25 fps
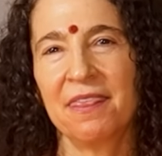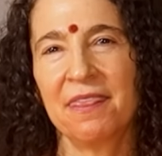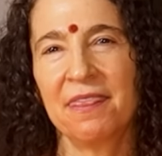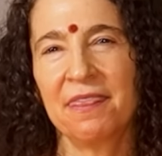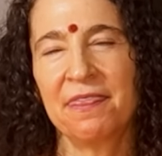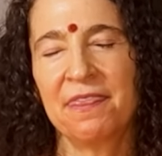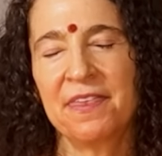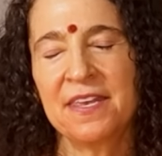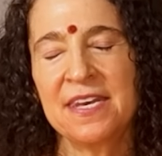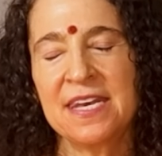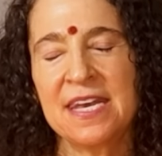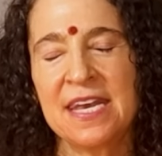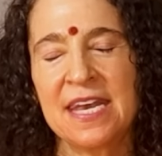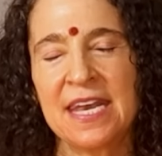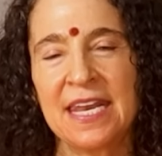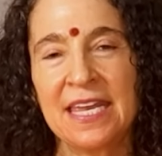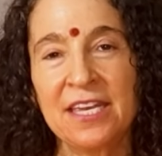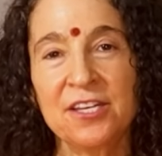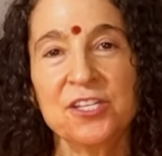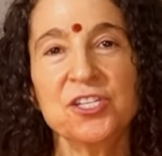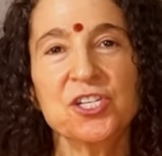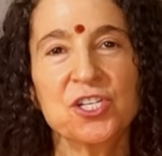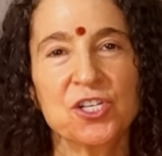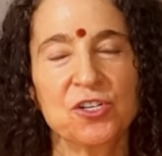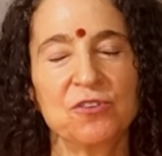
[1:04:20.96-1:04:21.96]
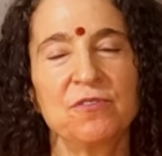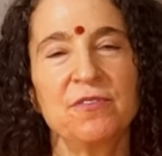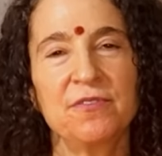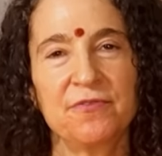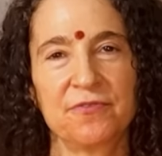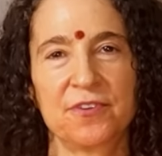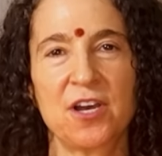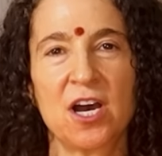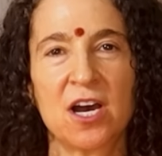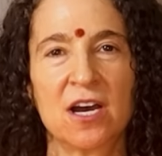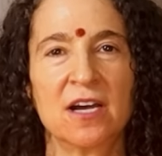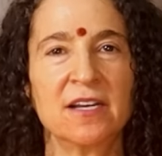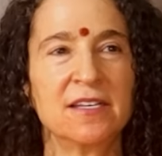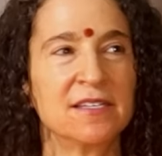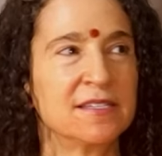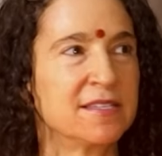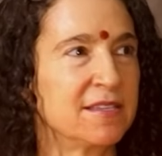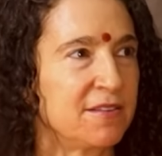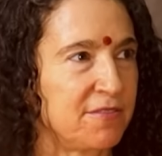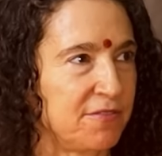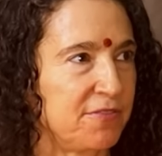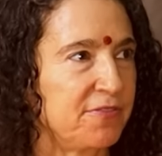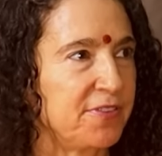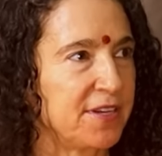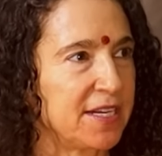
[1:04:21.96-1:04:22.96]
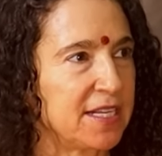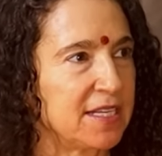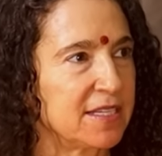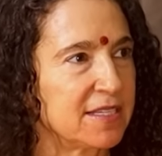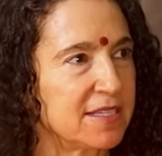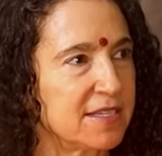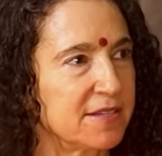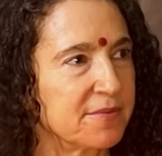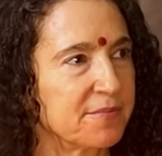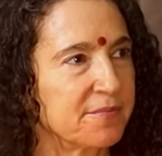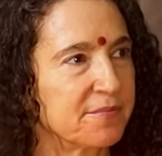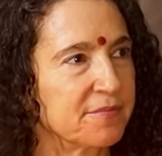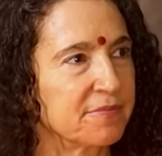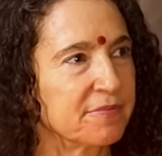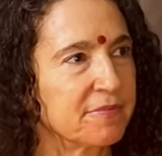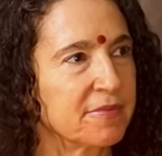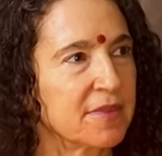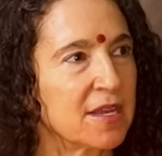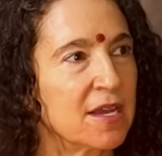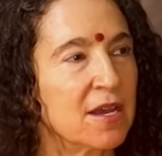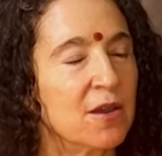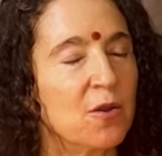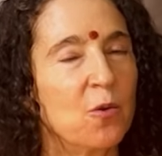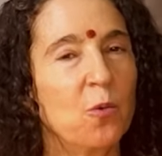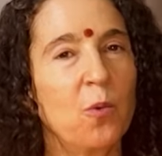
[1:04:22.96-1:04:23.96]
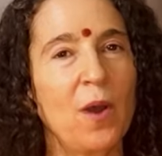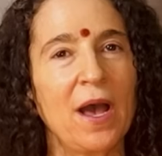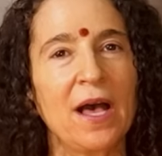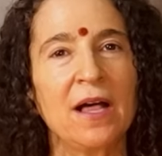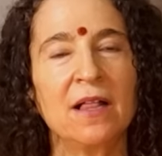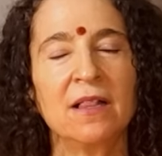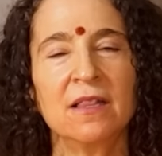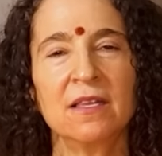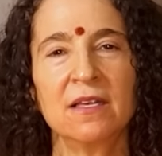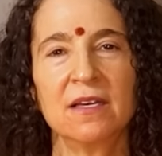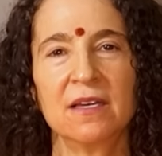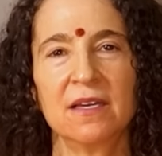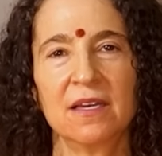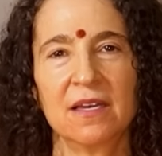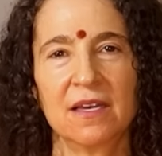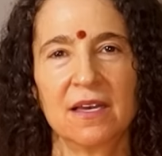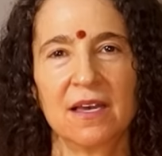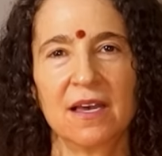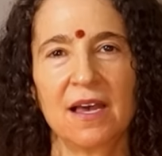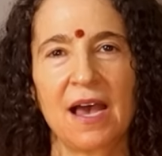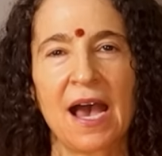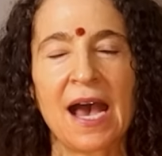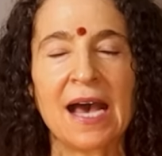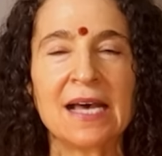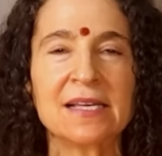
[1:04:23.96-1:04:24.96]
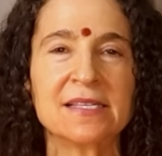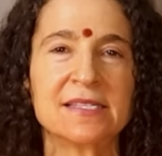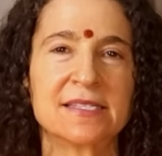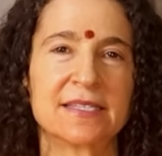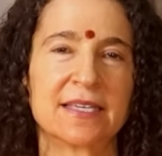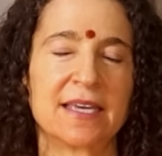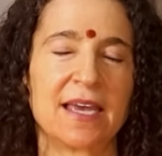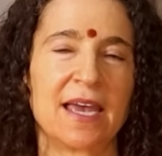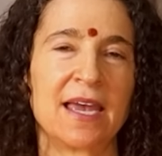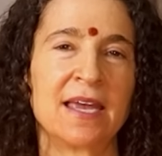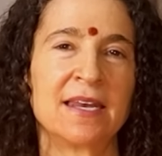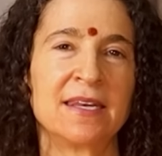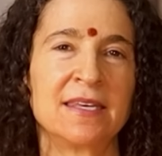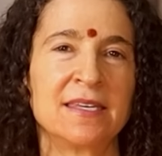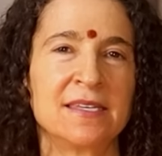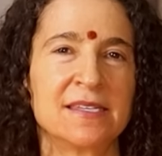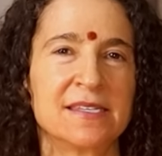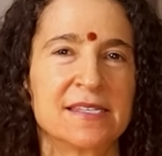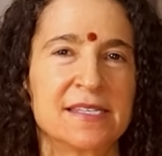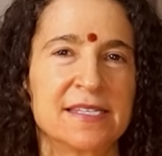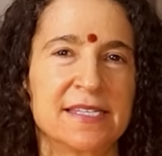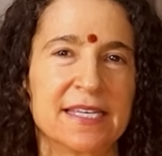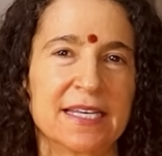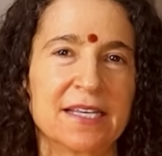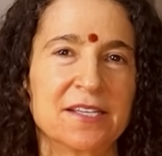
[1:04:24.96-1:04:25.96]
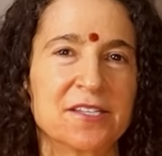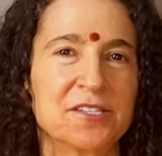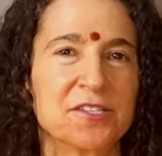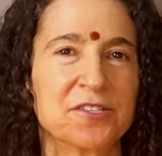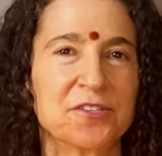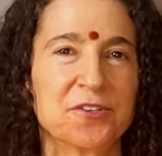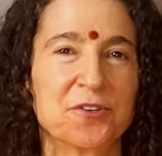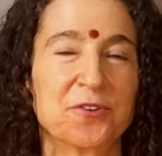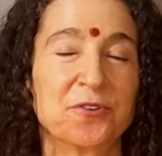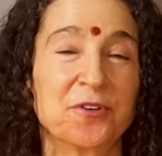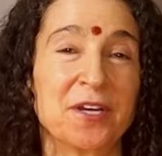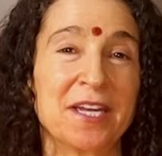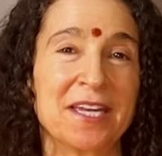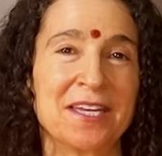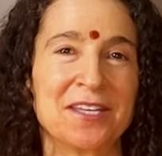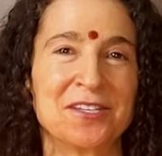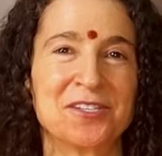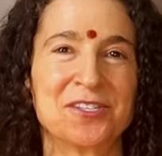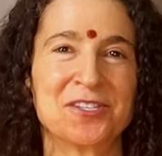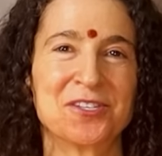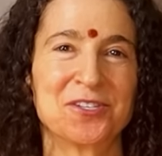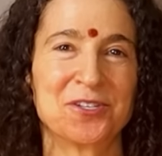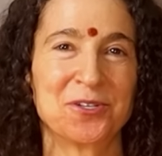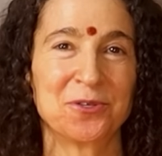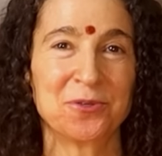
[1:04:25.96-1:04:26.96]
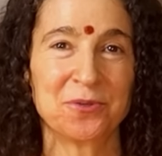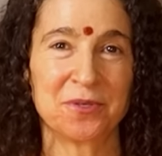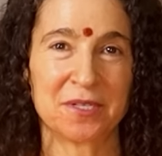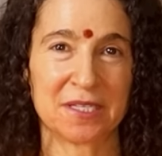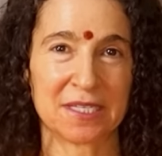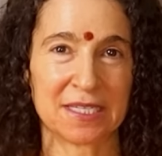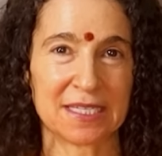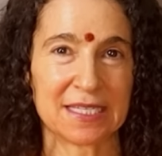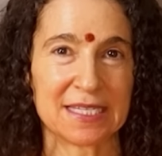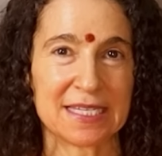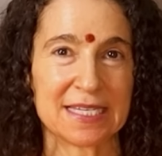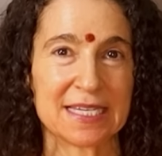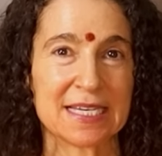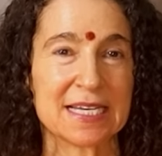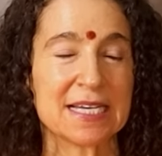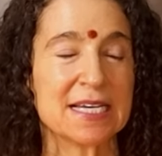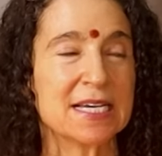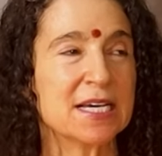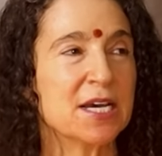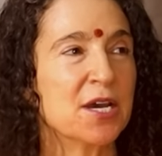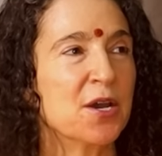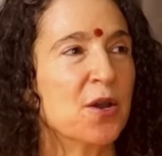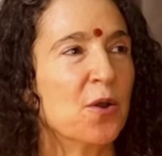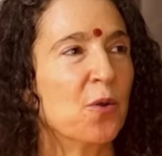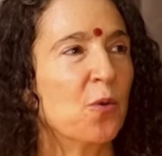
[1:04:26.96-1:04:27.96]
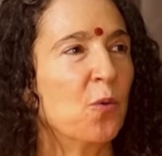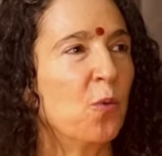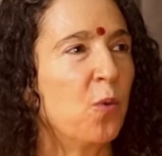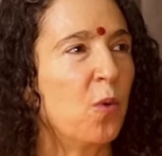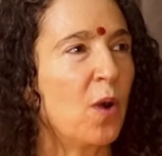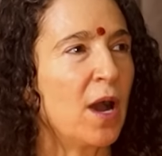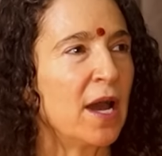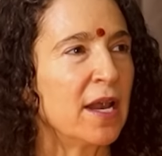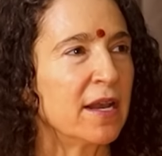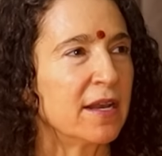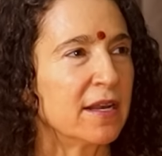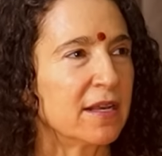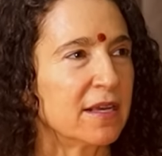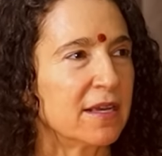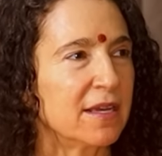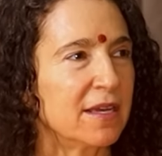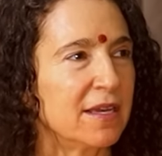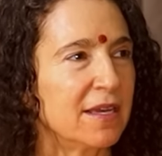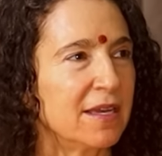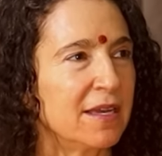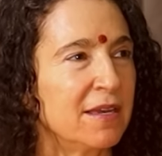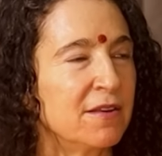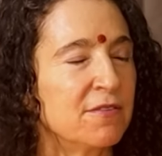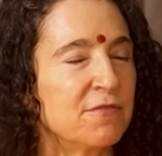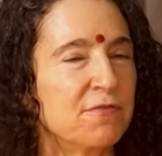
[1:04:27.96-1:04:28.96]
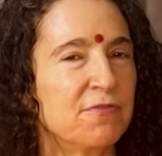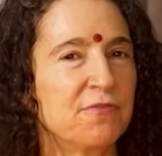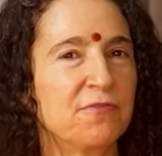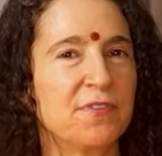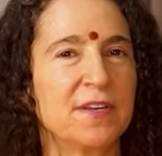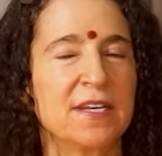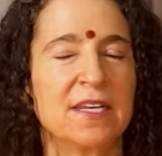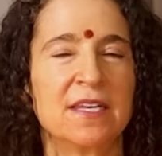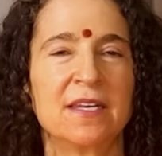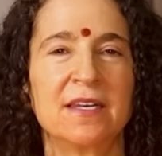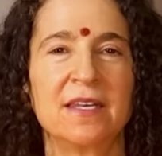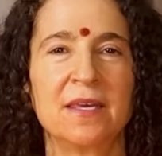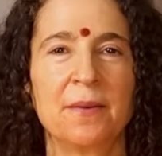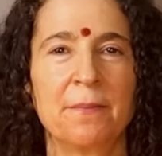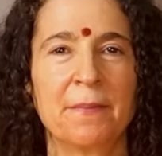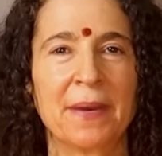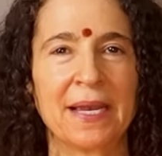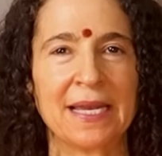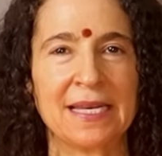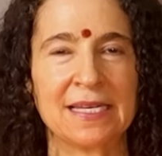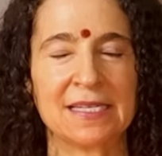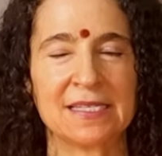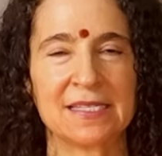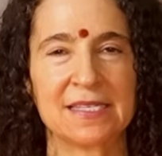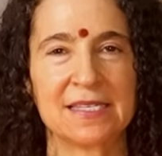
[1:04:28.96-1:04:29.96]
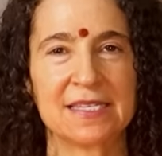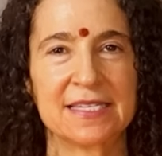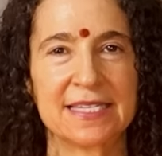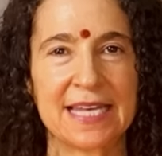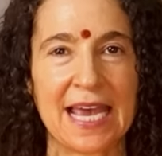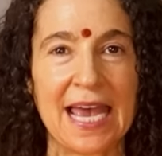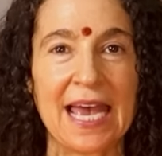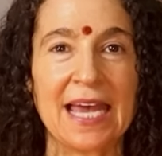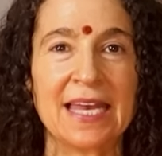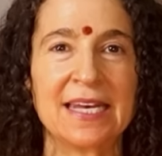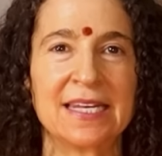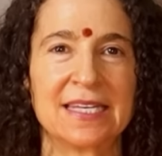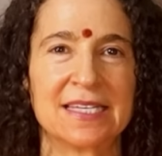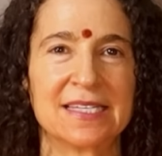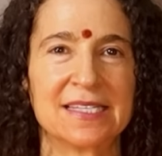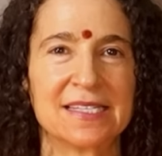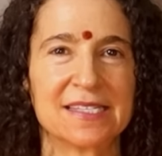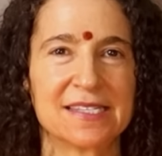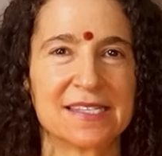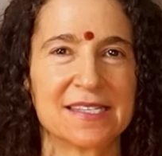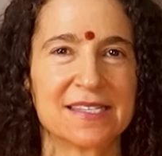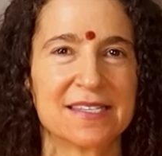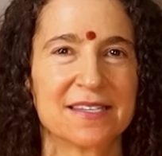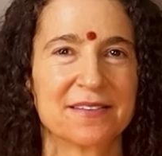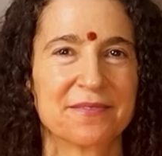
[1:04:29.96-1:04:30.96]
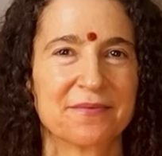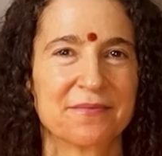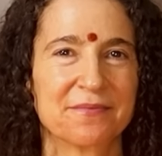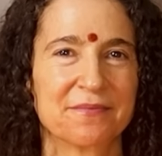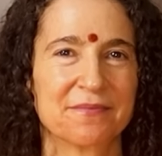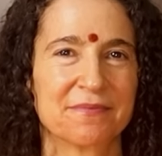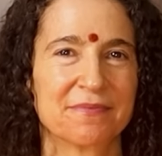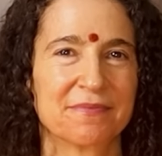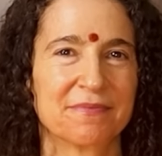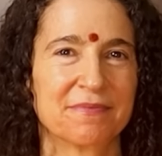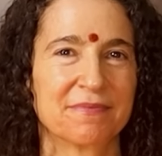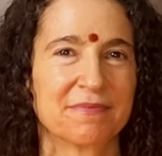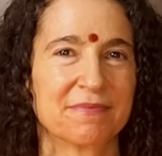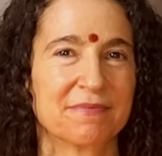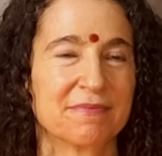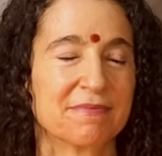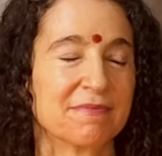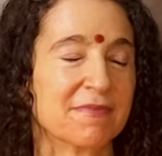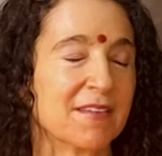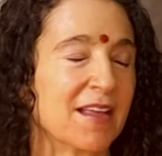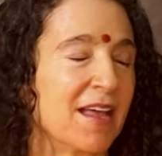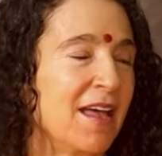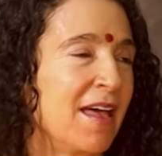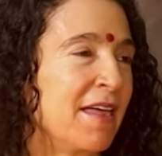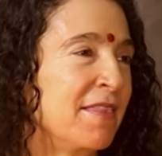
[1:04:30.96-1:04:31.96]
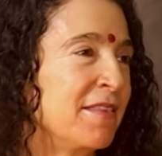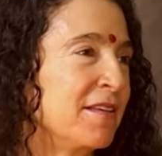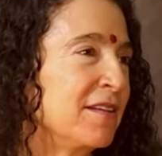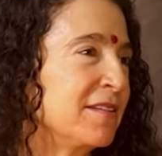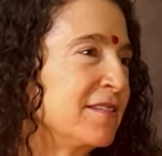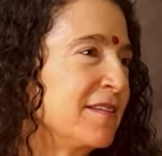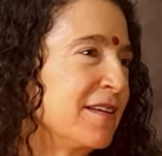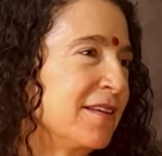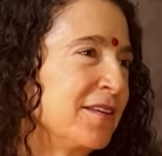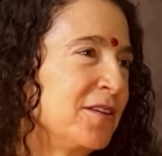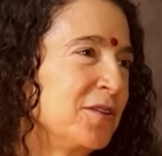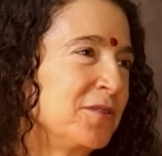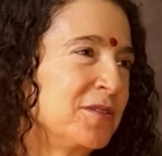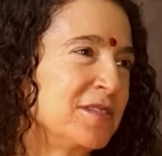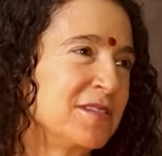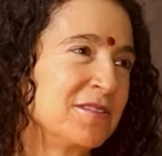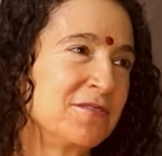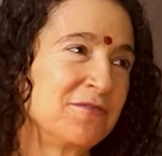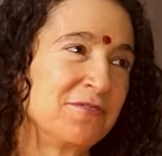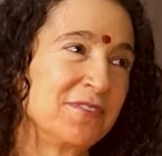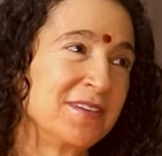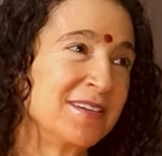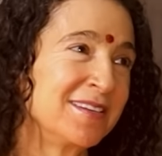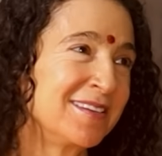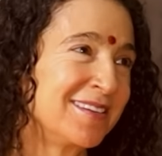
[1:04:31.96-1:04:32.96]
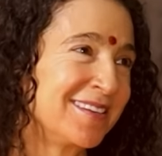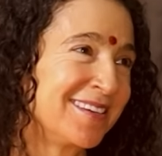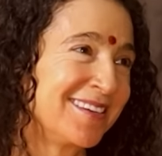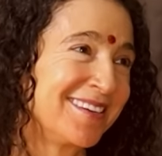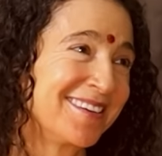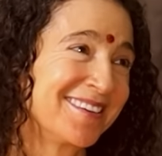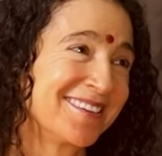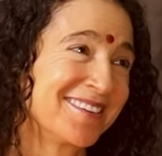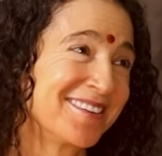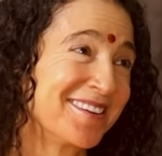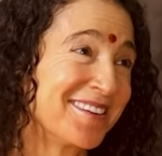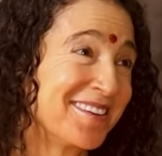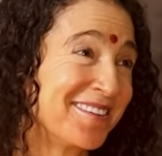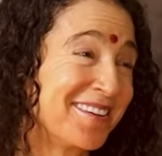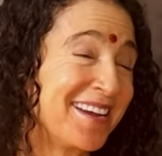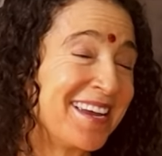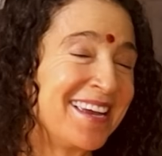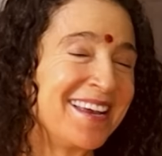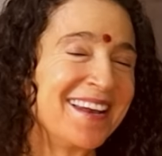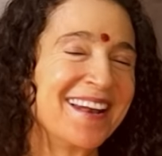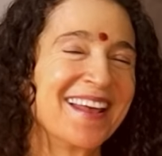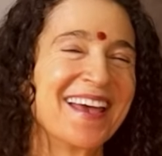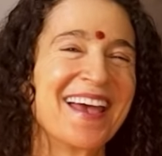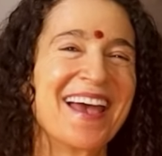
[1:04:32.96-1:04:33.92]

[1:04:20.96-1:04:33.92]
The nature of God is infinite. Well, ask any sixth grade student what infinity minus 10 is? And they'll tell you it's infinity, right?